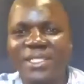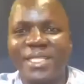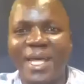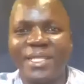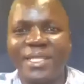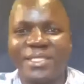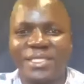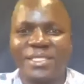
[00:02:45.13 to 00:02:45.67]

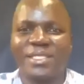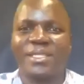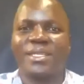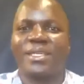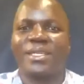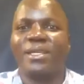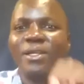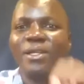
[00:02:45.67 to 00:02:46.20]
that
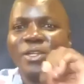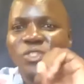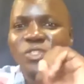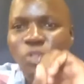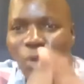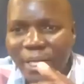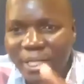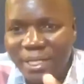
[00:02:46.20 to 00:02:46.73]

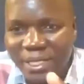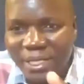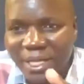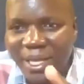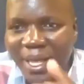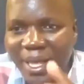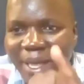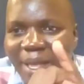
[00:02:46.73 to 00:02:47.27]
solids
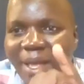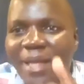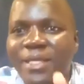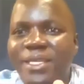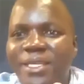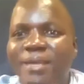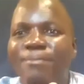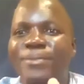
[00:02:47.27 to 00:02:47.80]

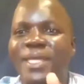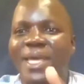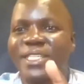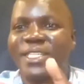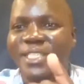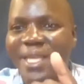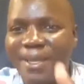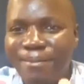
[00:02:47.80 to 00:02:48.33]
keep their
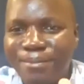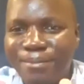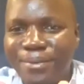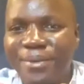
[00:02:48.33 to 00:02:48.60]
shape.